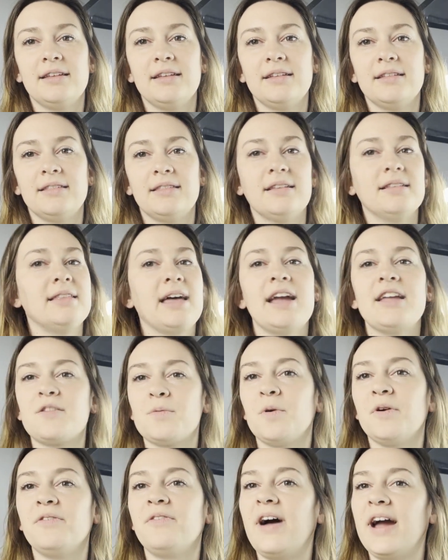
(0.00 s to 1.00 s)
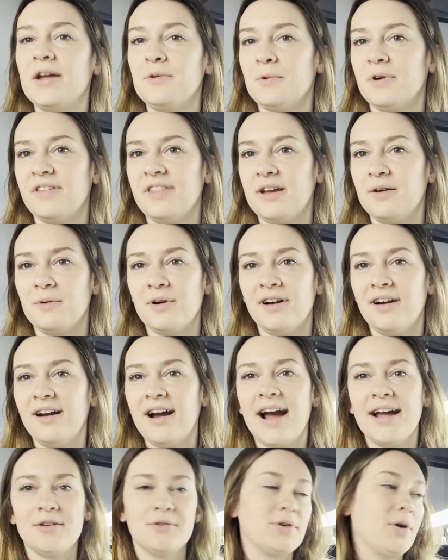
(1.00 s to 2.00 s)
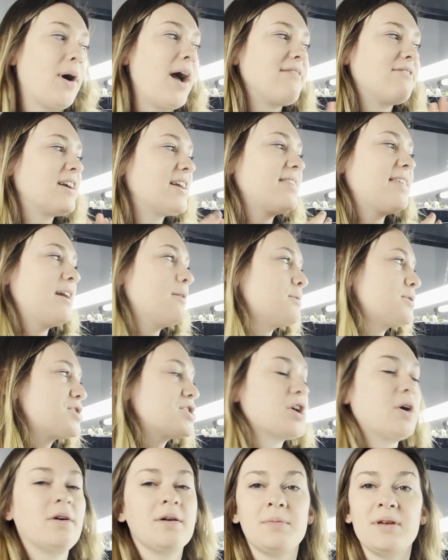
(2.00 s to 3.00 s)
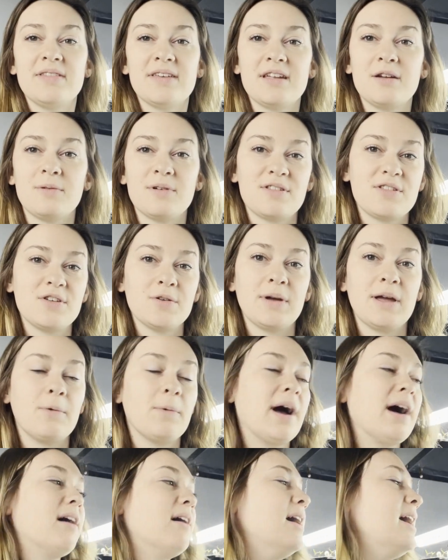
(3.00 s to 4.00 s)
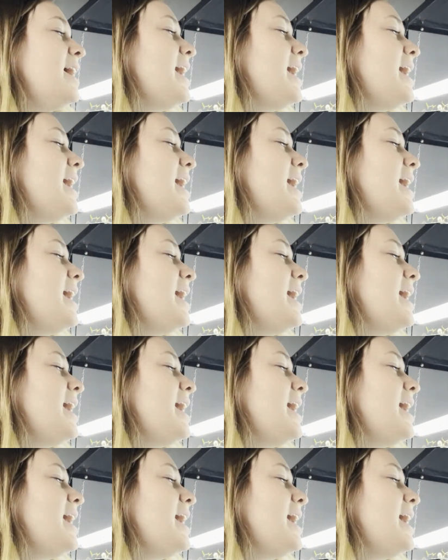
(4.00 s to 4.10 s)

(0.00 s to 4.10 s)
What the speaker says: the lights were fine where they were. I don't know, everything was showing me that it was doing well.